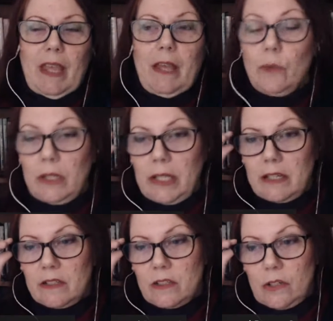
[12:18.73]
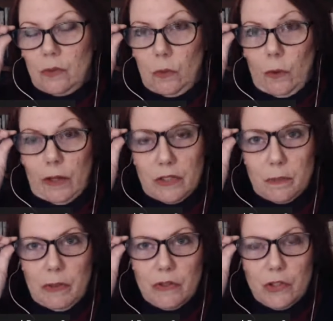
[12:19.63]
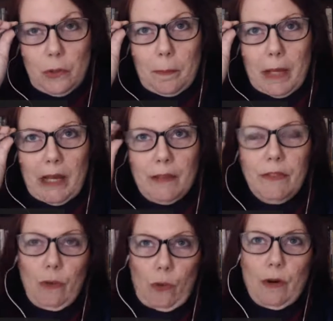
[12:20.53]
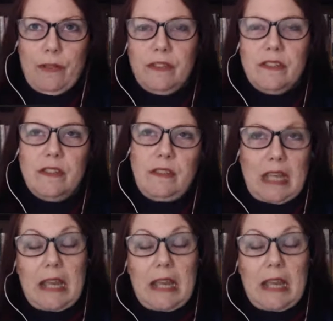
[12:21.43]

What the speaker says: and relates to our spiritual path or this